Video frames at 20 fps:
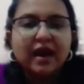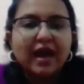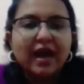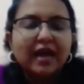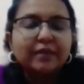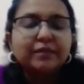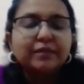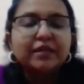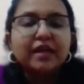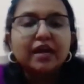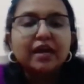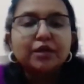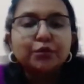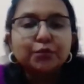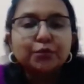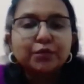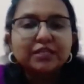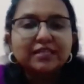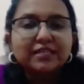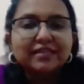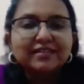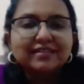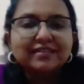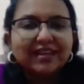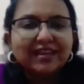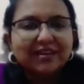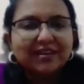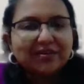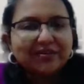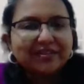I am an Ayurvedic
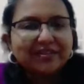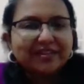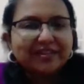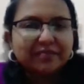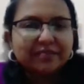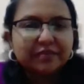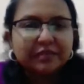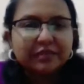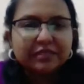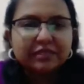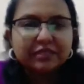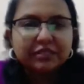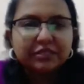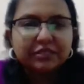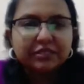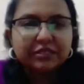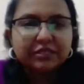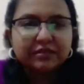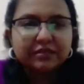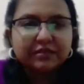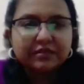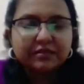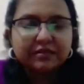psychotherapist,